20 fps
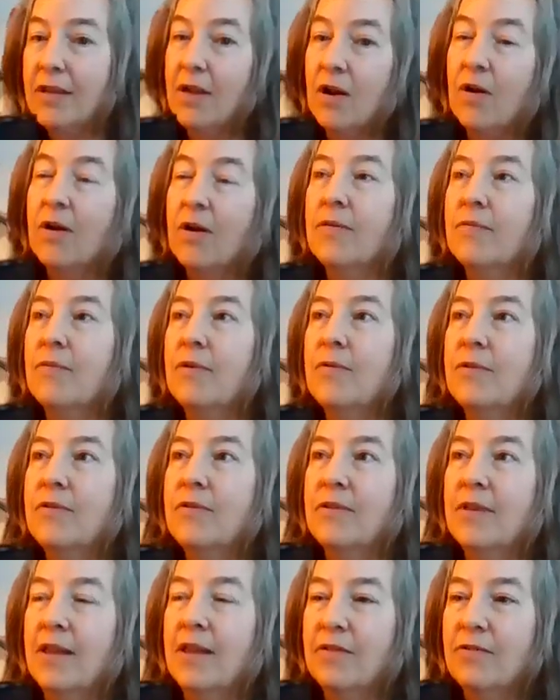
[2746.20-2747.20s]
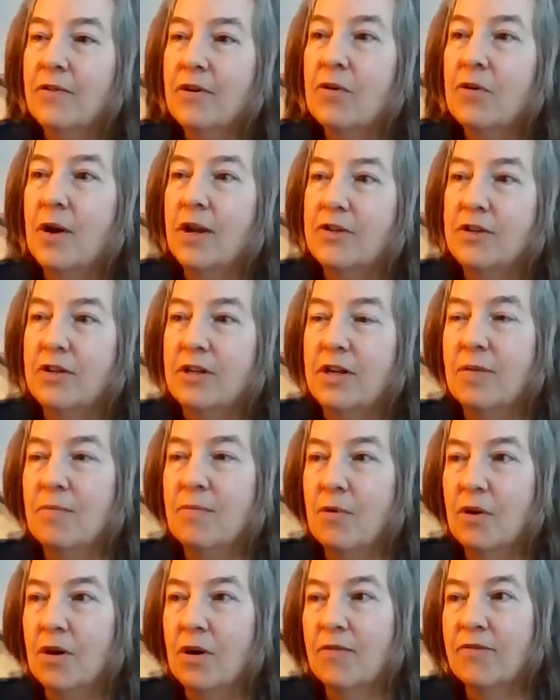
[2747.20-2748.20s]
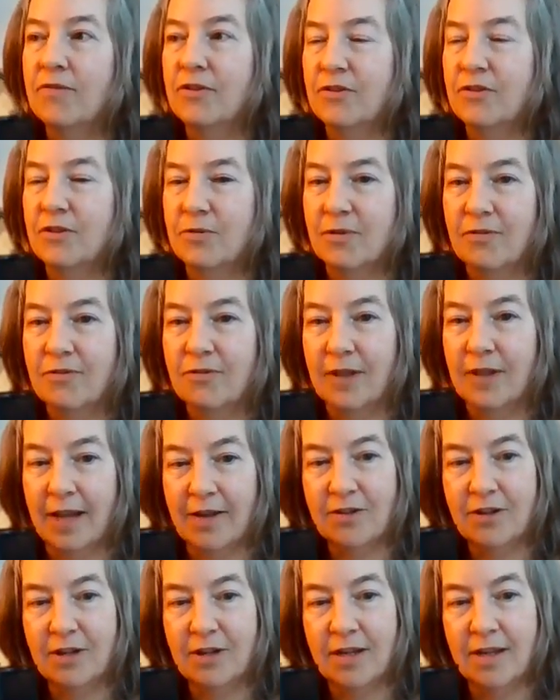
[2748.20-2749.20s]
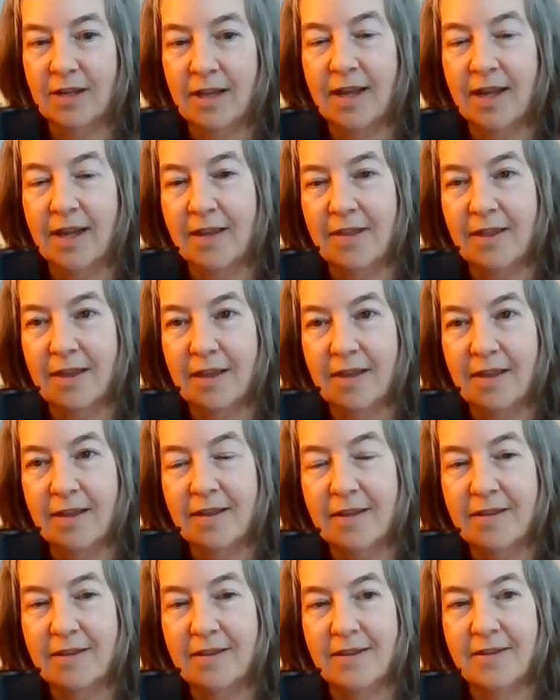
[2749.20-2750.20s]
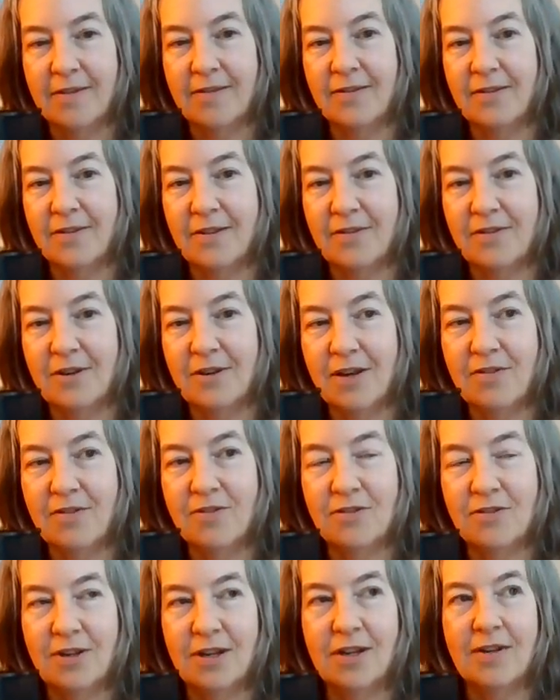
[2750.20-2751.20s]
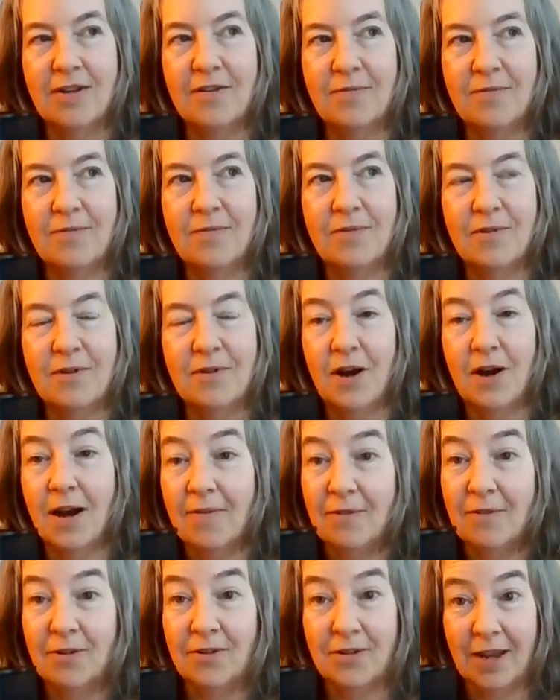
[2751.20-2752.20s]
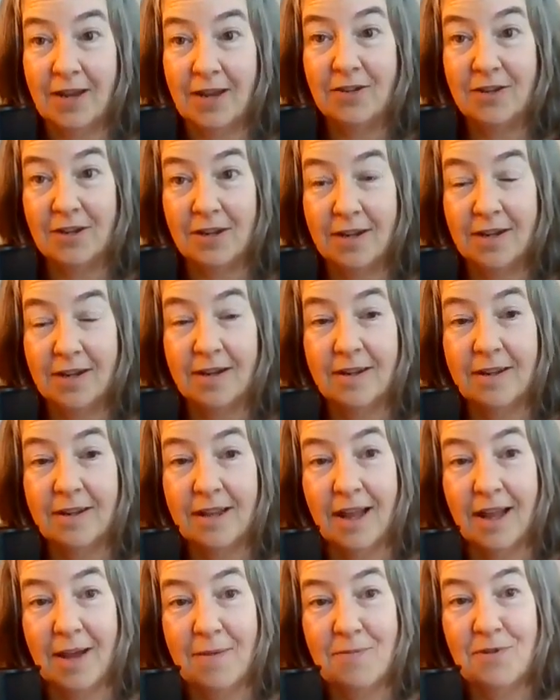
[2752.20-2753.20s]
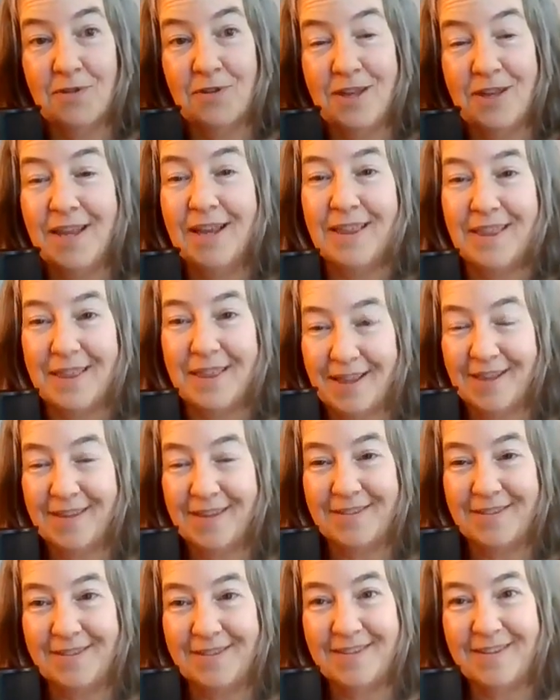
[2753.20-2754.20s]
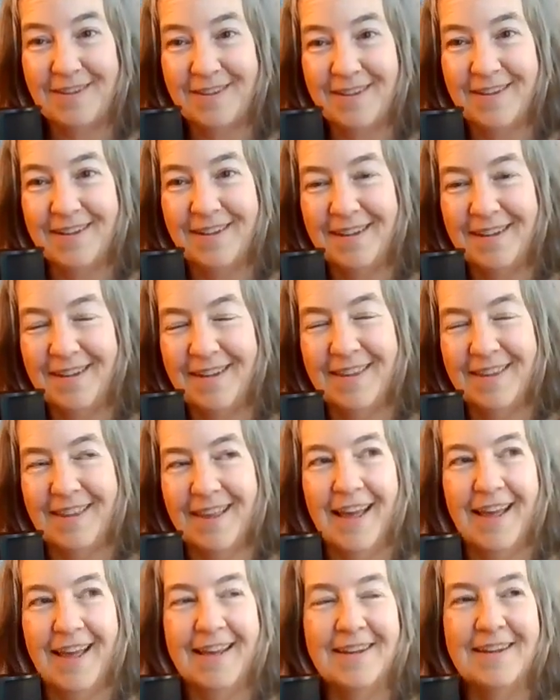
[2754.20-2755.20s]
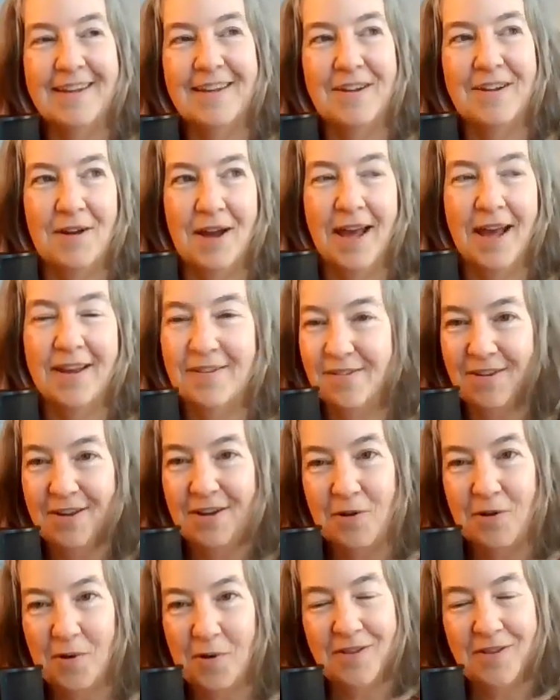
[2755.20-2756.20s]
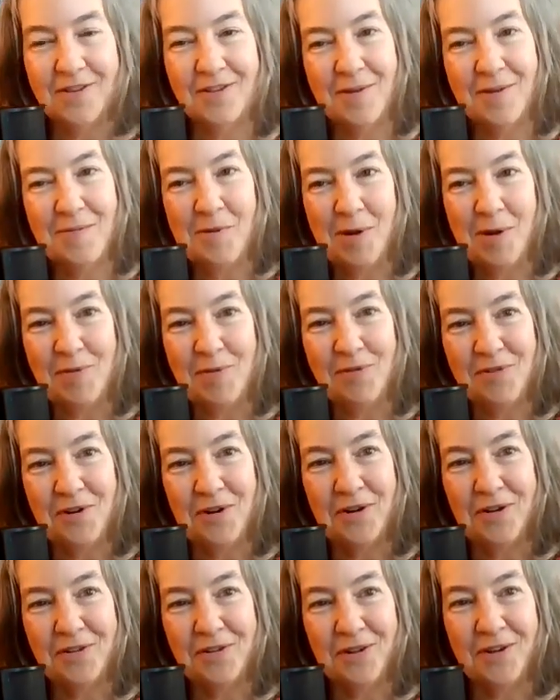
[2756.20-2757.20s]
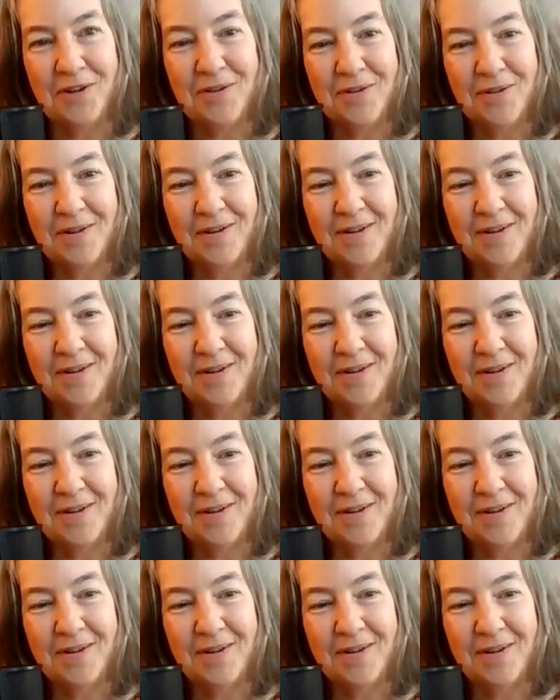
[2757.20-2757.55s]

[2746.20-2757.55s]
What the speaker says: it was less of a question and more of just a reflection. Like, I think this is such an interesting conversation. I'm seeing things that, I hadn't seen in quite the same way before. So